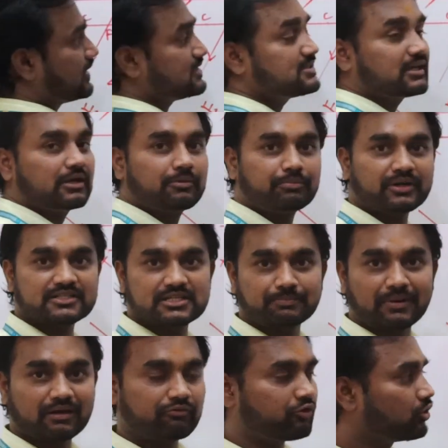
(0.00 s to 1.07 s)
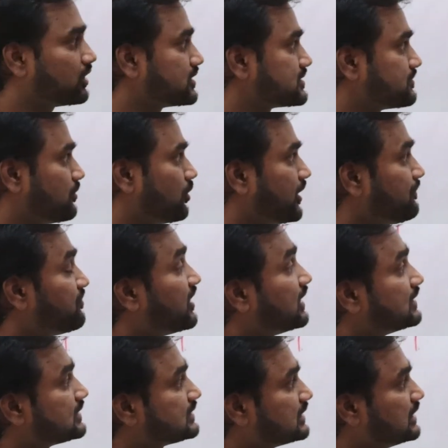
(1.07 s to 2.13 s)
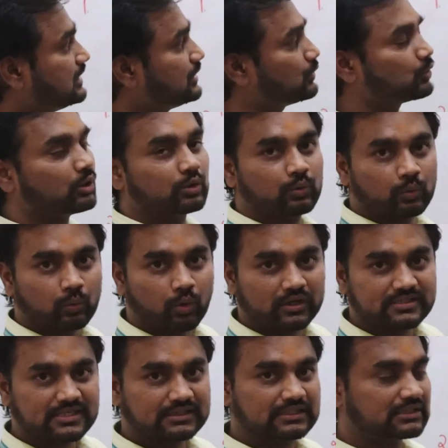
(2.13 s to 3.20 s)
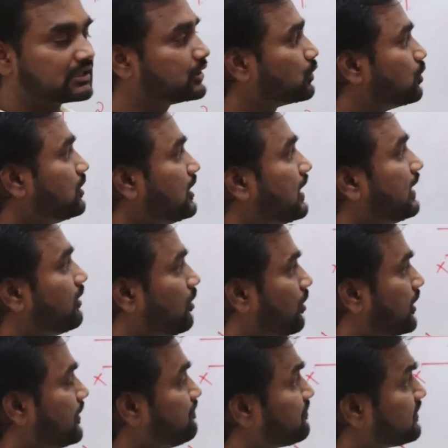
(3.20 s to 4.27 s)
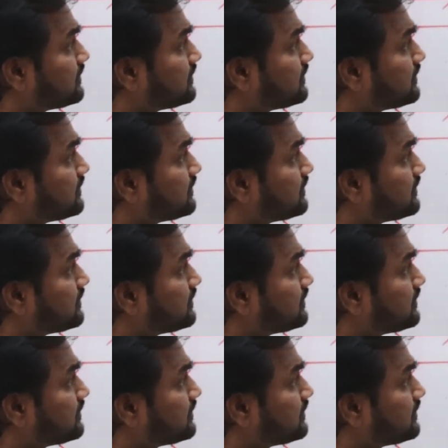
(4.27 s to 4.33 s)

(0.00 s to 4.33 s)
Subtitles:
is principal focus. Okay, the third rule, what is the third rule? Okay,